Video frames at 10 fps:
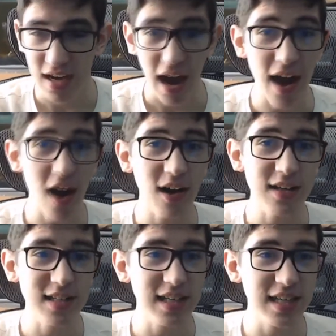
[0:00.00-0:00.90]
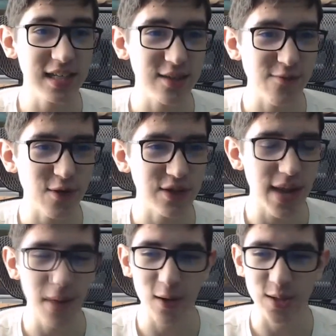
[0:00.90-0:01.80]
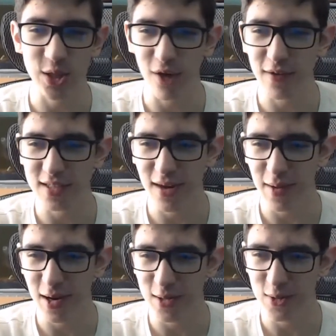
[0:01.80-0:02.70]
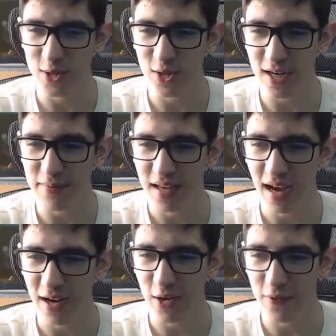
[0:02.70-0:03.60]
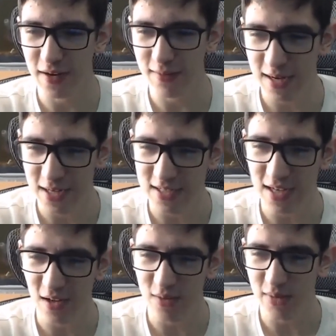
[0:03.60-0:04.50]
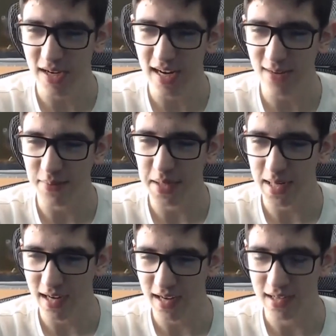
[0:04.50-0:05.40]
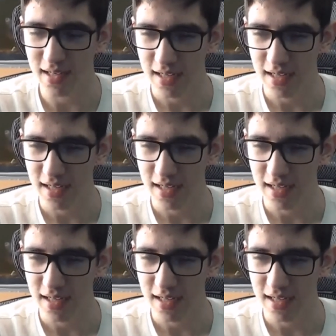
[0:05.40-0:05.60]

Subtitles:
honestly, this is the first time I was nervous coming onto a stream. I don't know if anybody could tell at the beginning, but